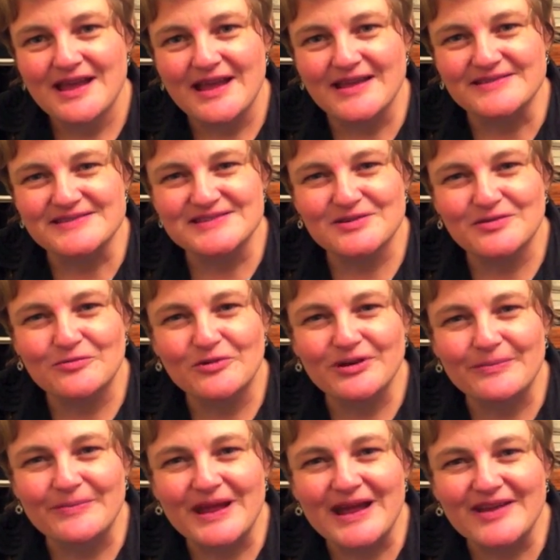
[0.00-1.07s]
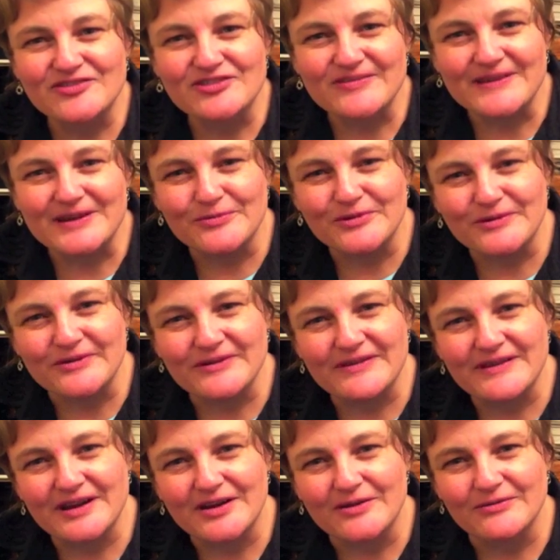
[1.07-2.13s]
And so we imagined that we were
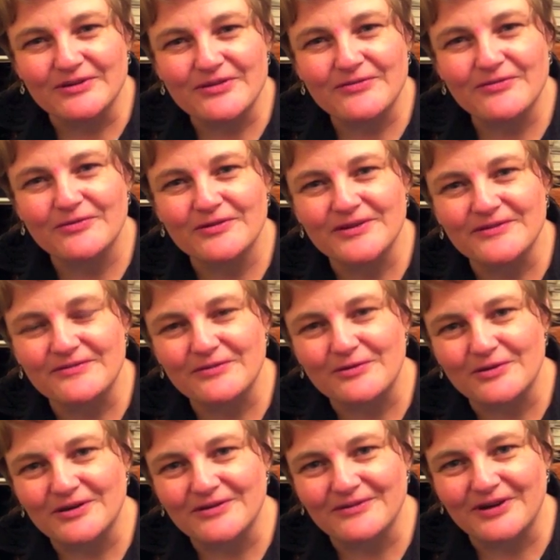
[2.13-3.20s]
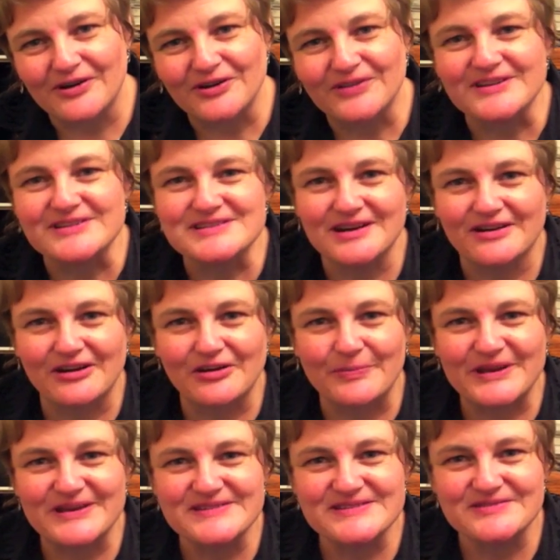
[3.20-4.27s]
there with 44 of our Unitarian
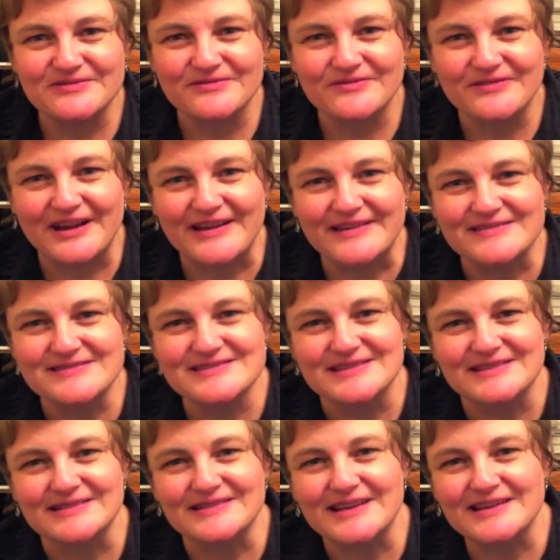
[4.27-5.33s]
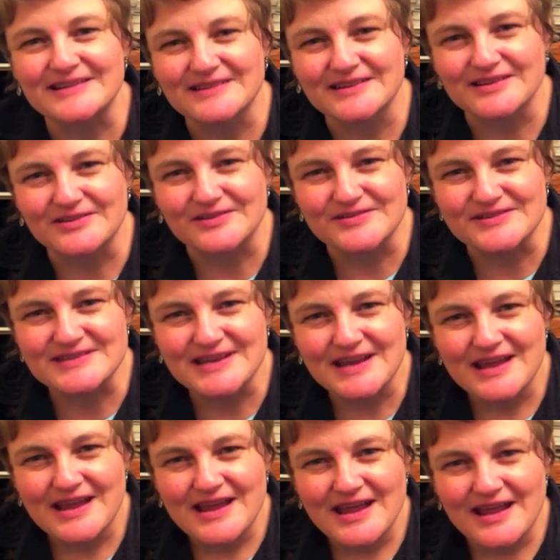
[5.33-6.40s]
minister friends and lay leaders,
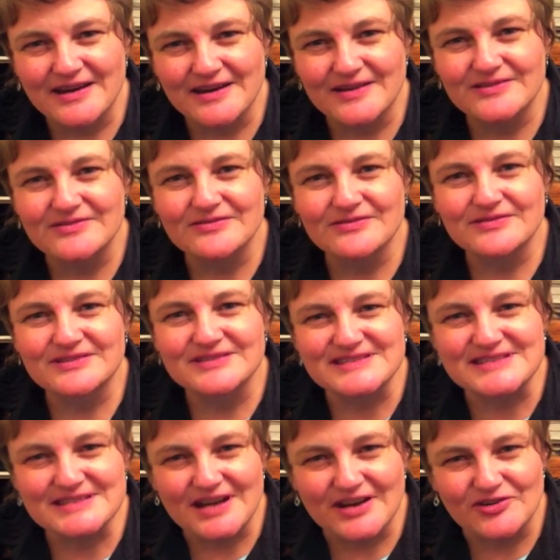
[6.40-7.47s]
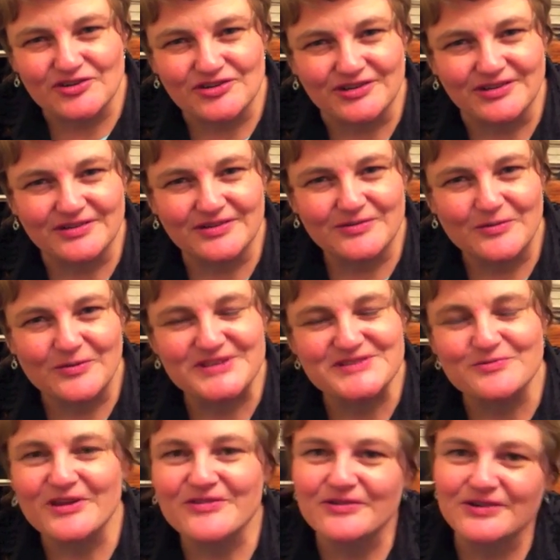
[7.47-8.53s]
and under discussion was
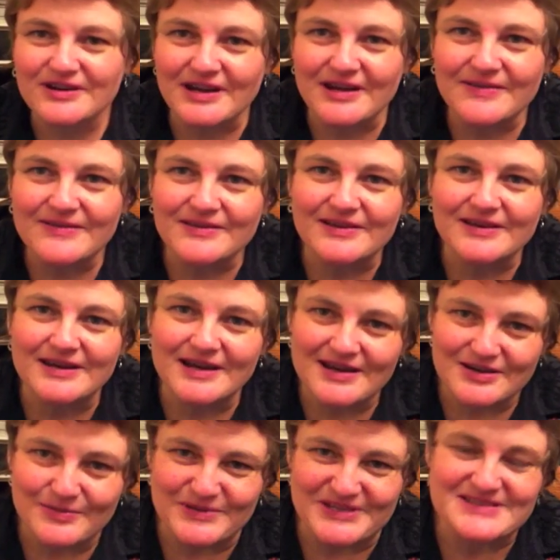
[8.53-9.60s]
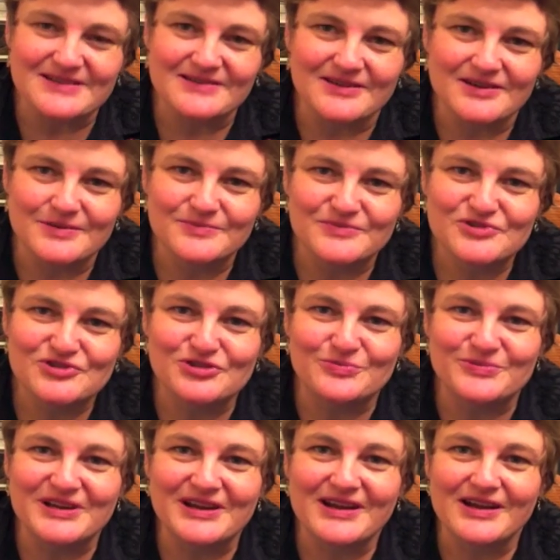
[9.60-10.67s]
whether or not the Anonymous Club
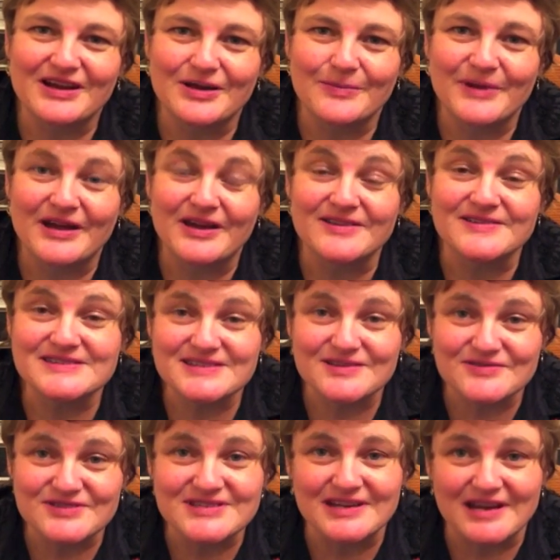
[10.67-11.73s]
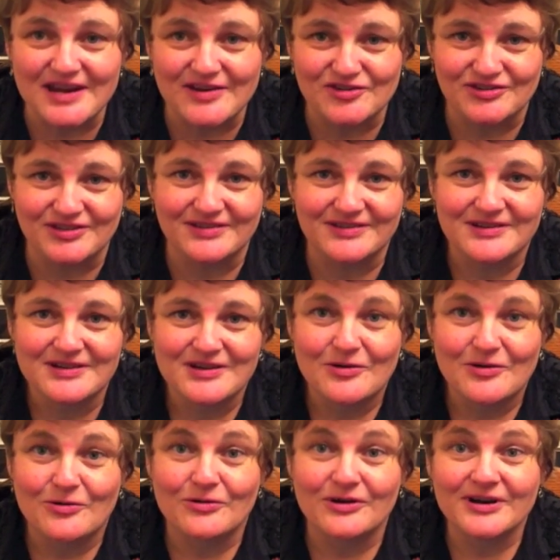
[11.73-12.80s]
should become an association
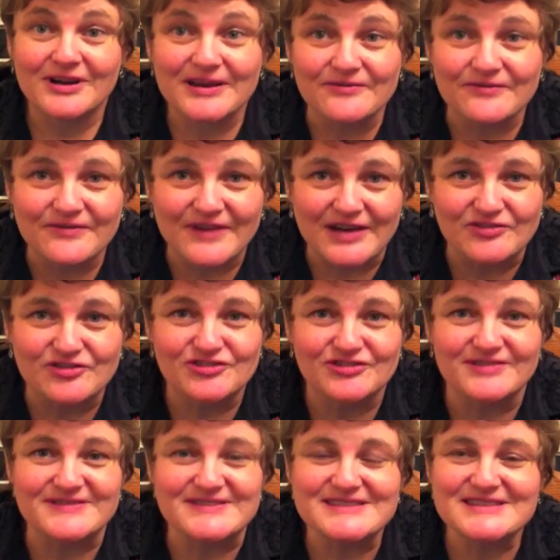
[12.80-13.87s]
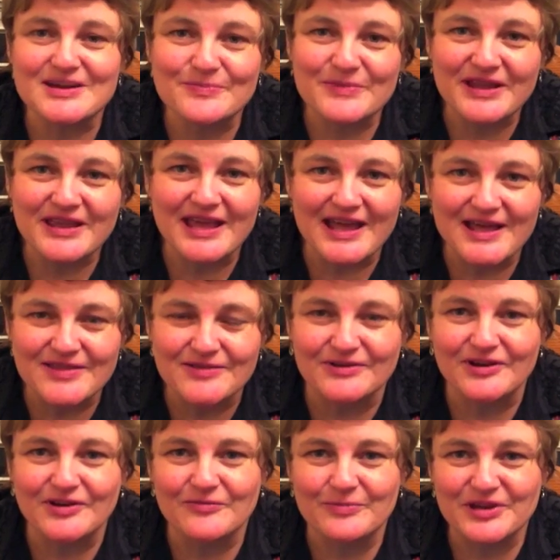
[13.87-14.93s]
or a convention, some
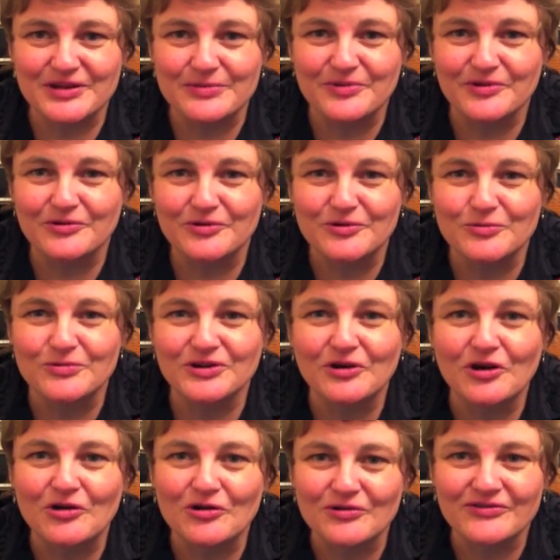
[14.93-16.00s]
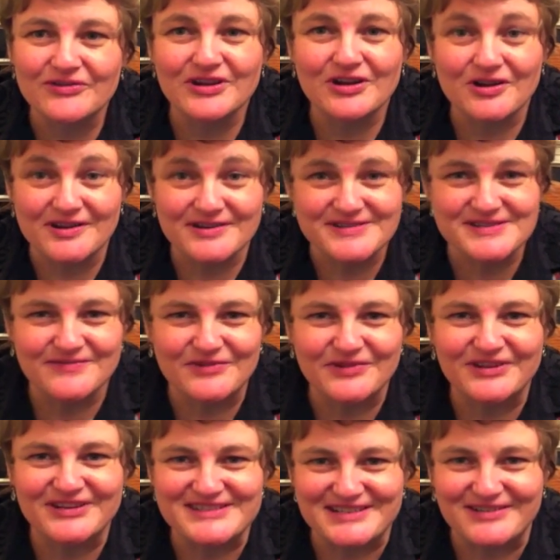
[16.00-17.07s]
gathering of people who would hold the cause of
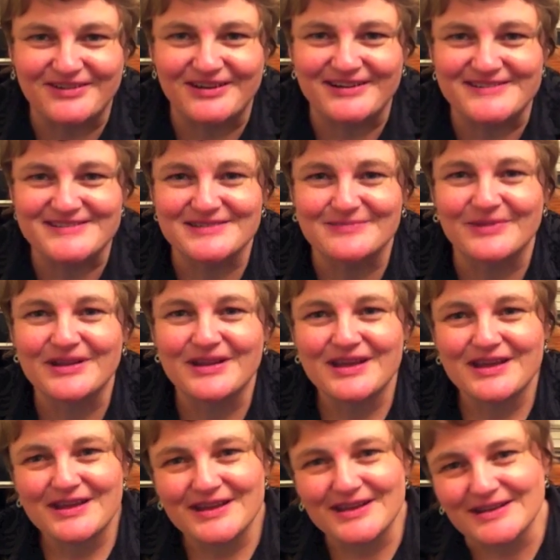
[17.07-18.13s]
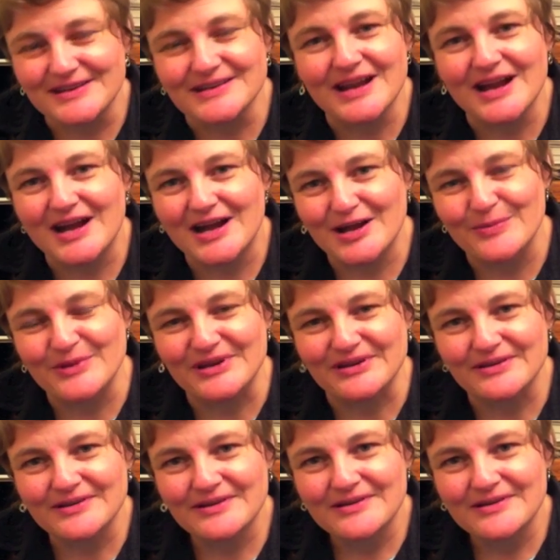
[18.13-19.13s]
Unitarianism in common.